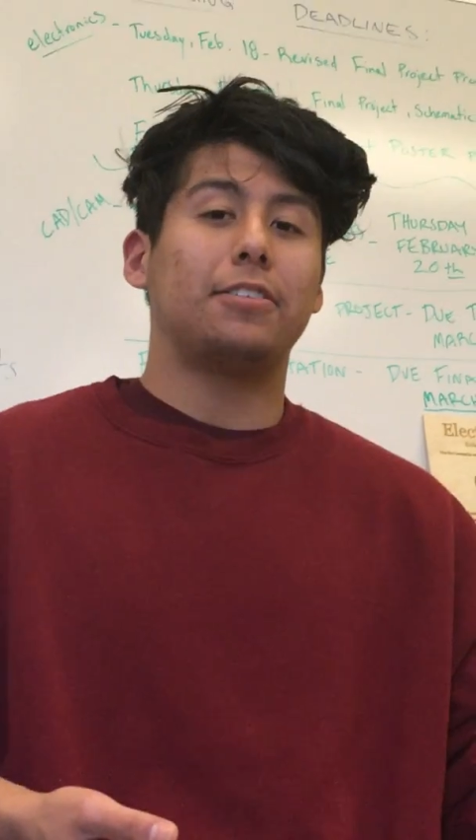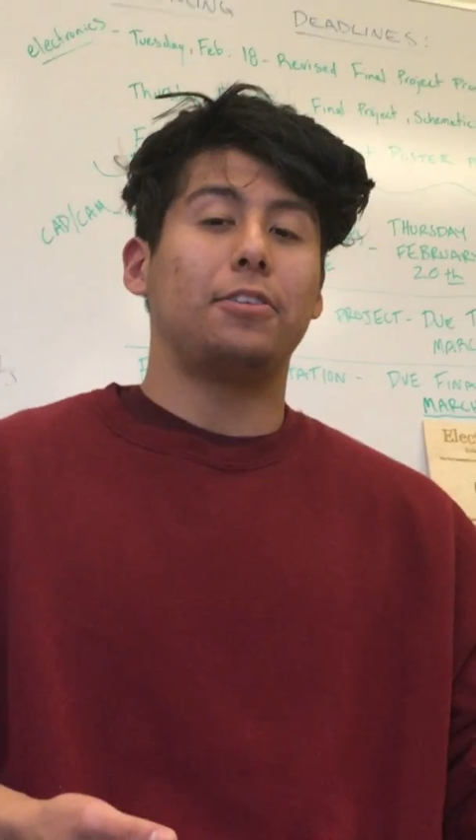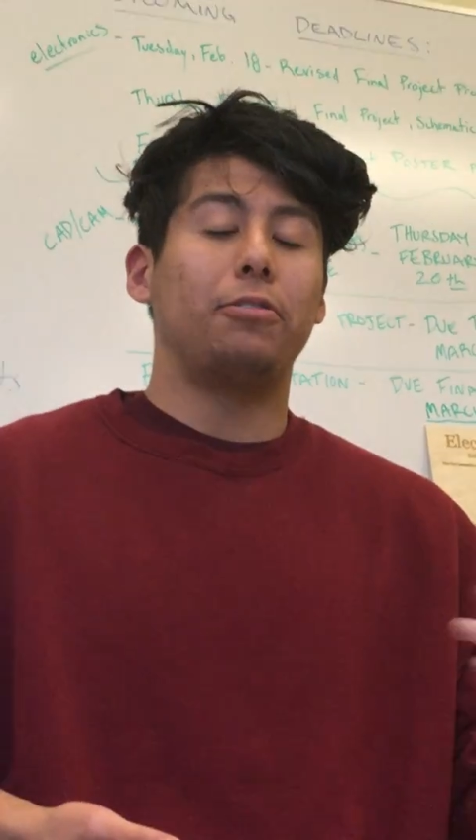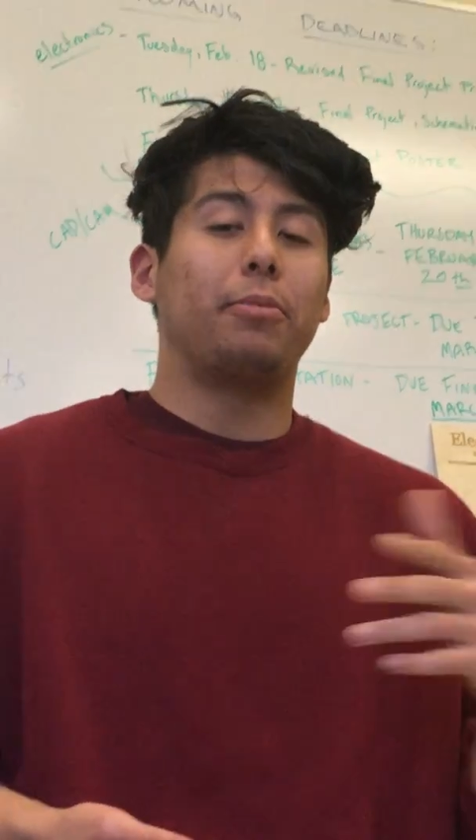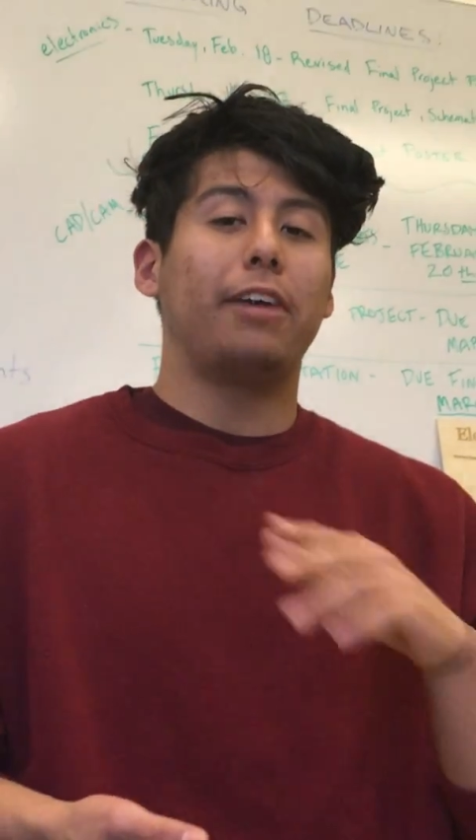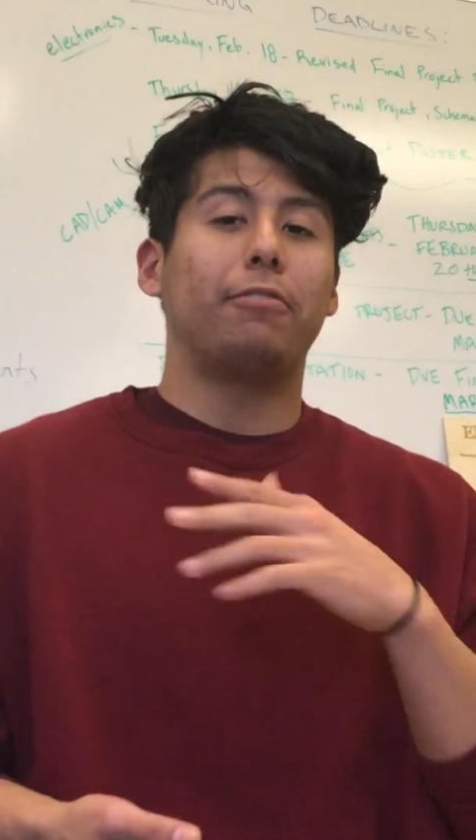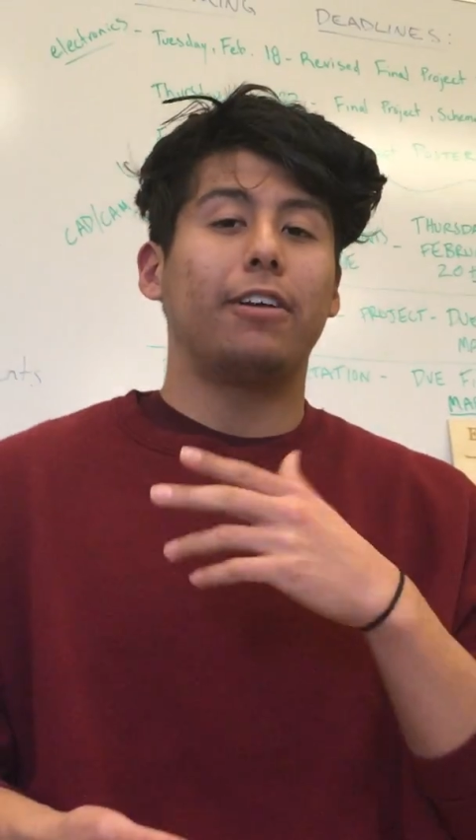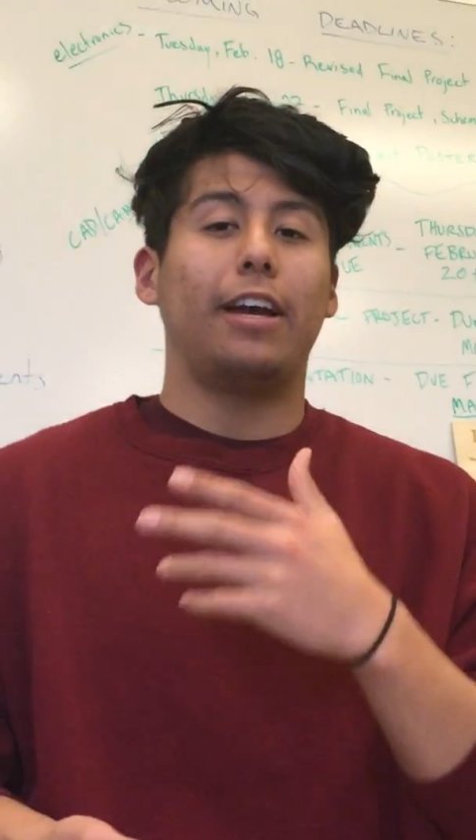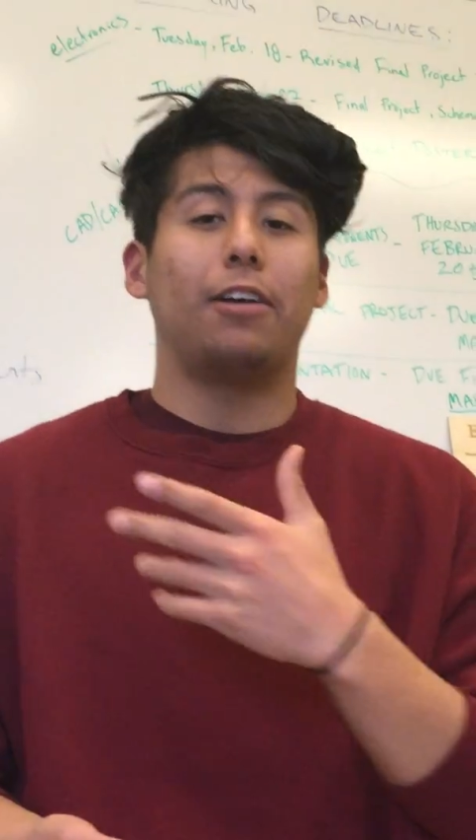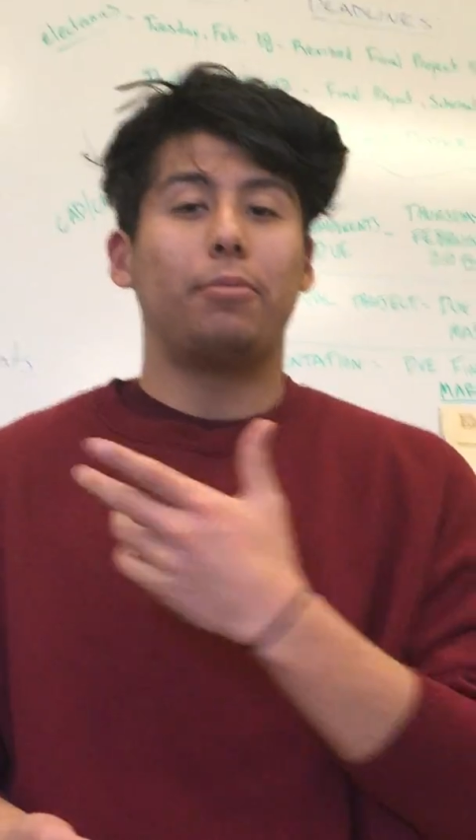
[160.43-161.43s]
so you might
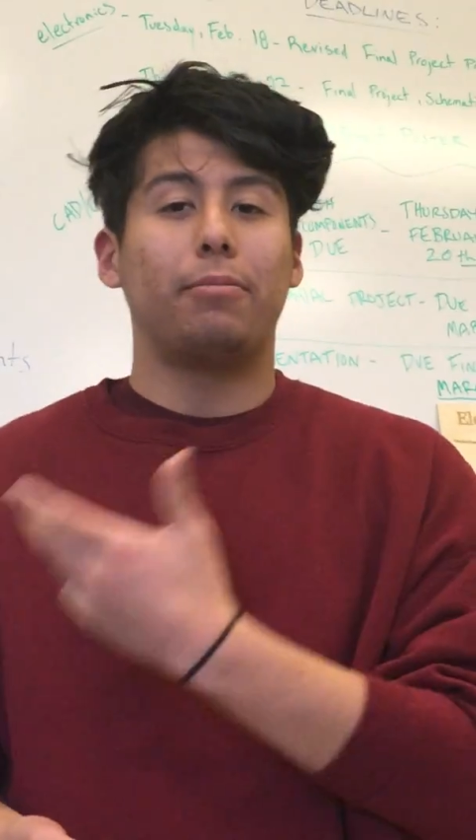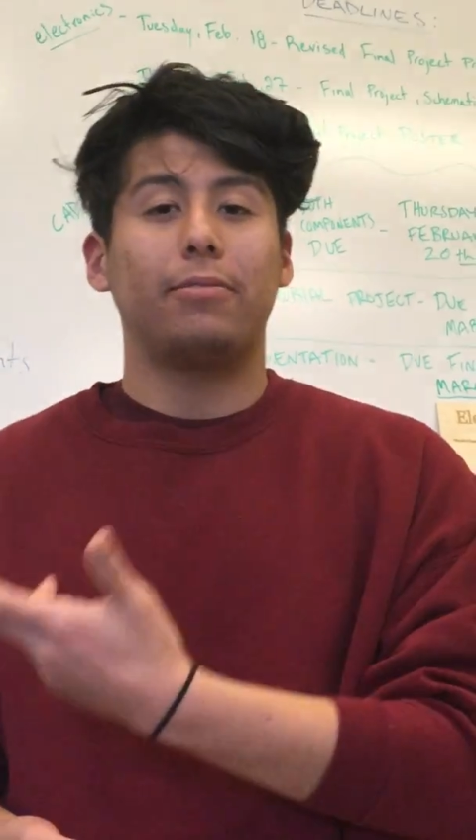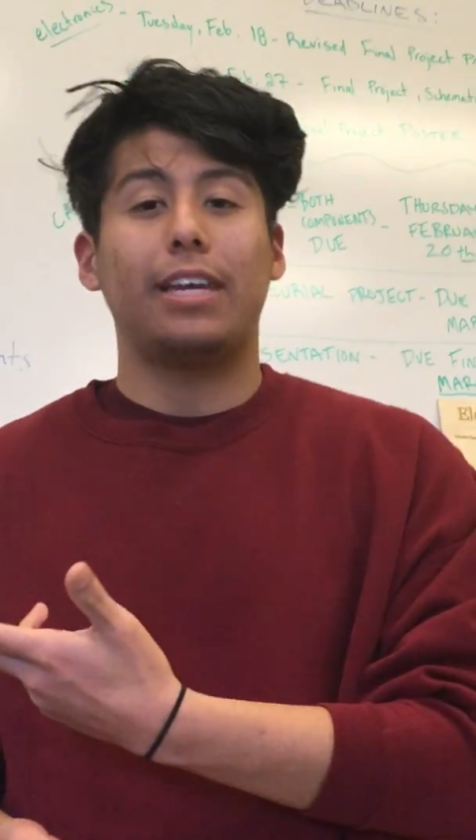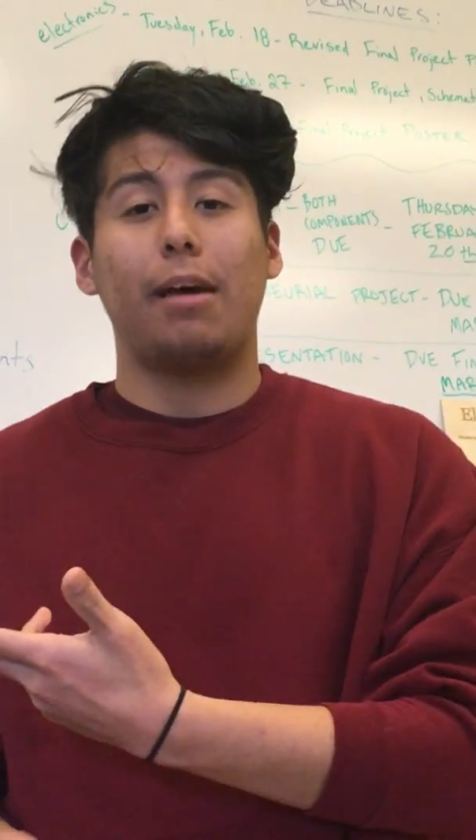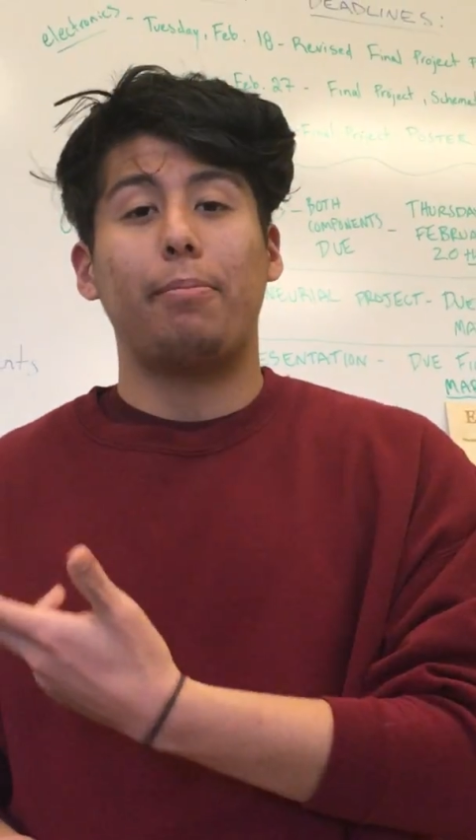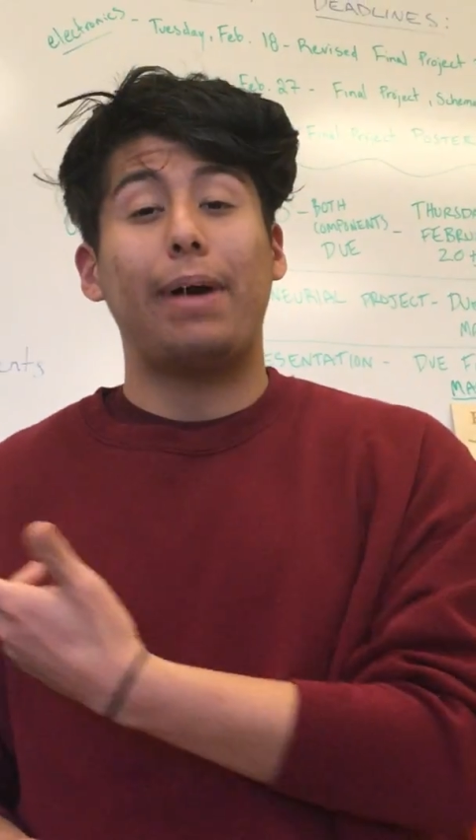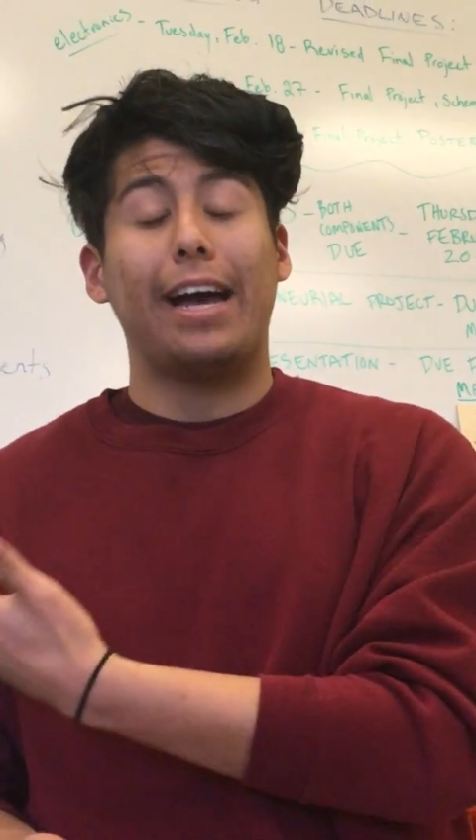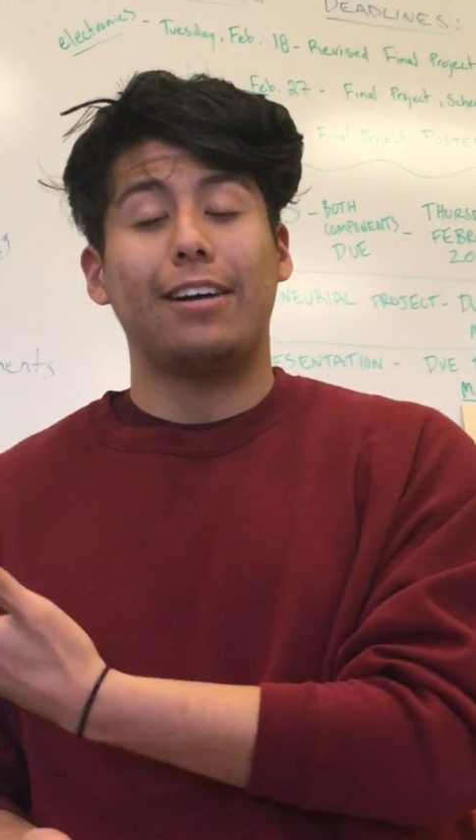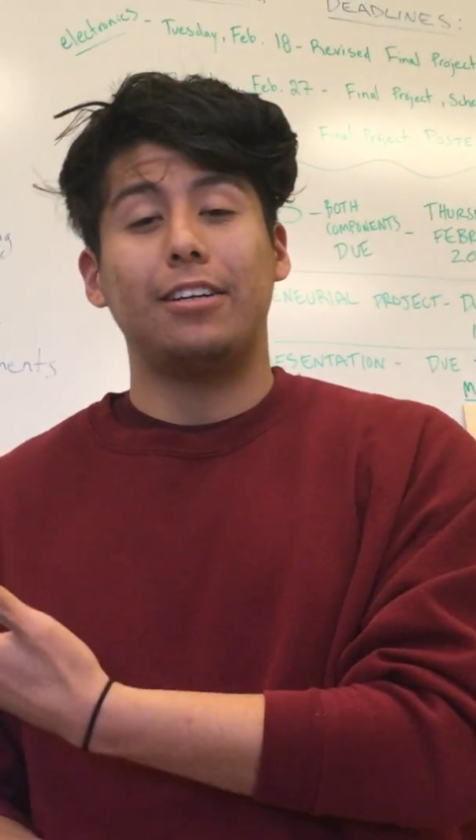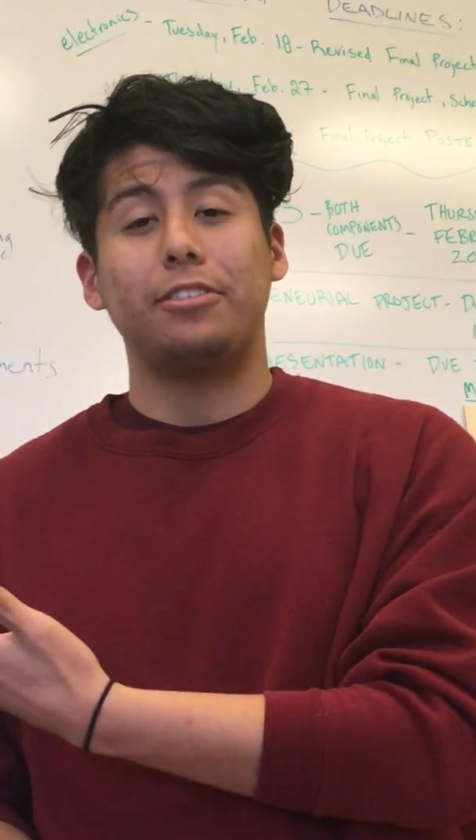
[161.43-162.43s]
want to help them get
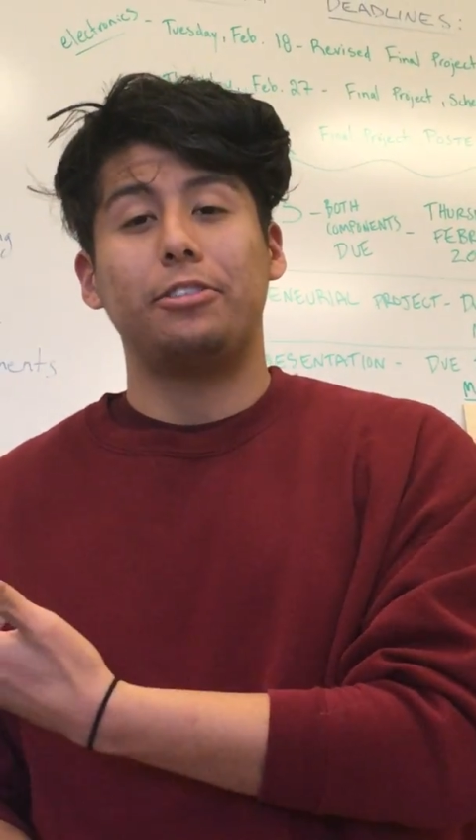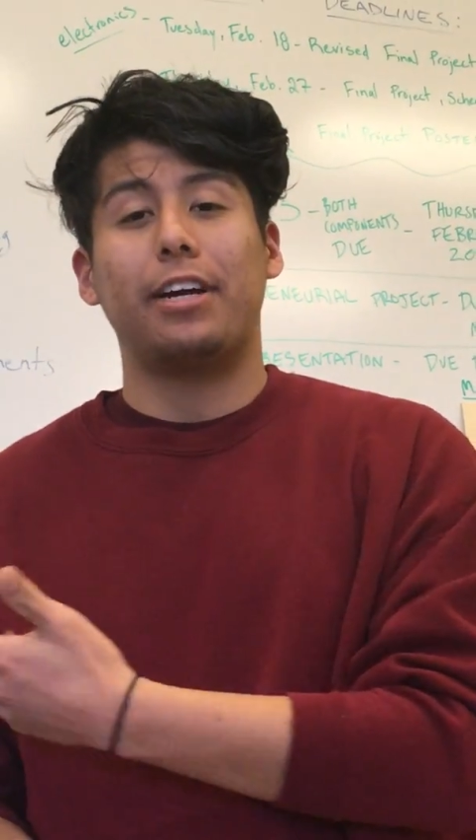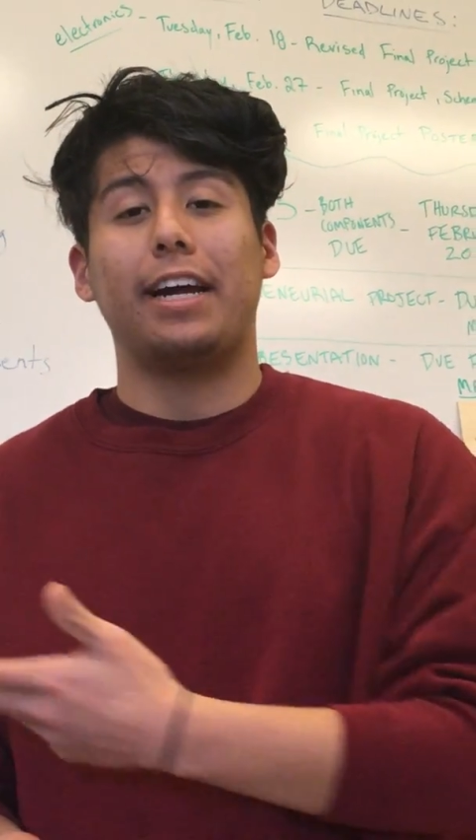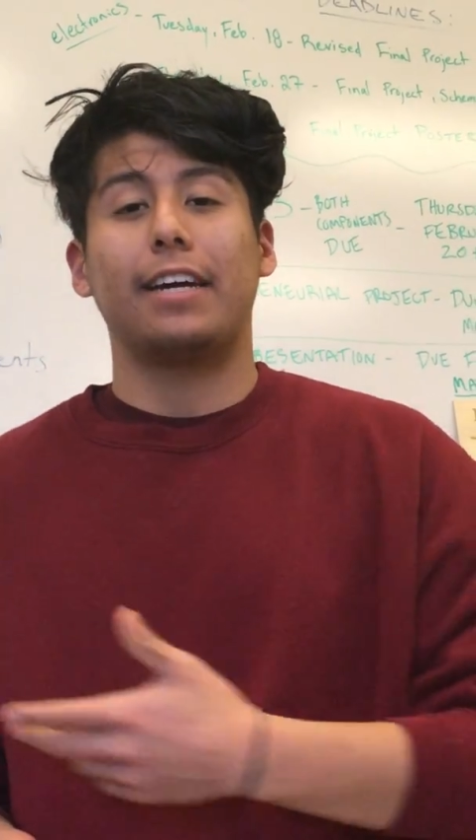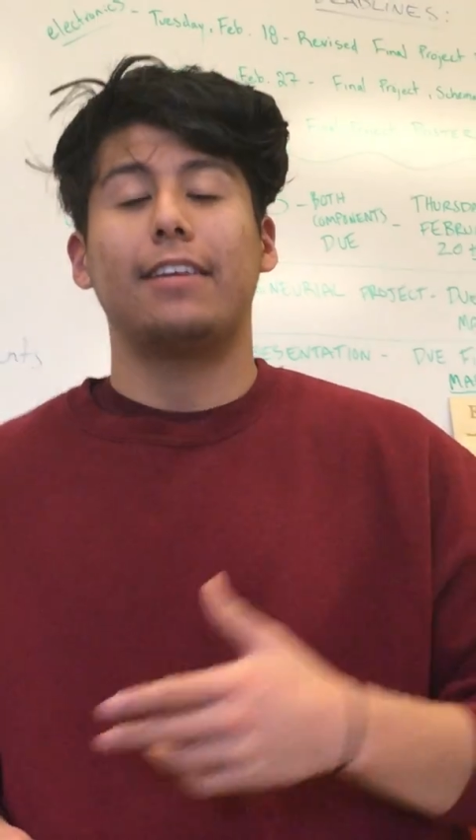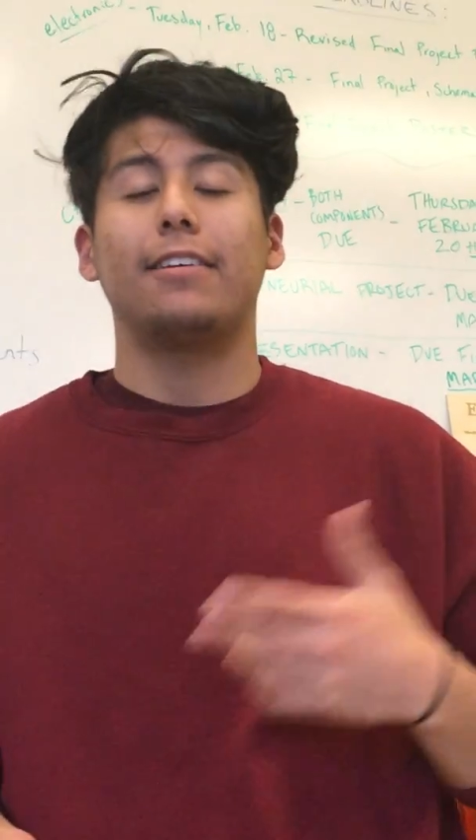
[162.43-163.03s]
back the track.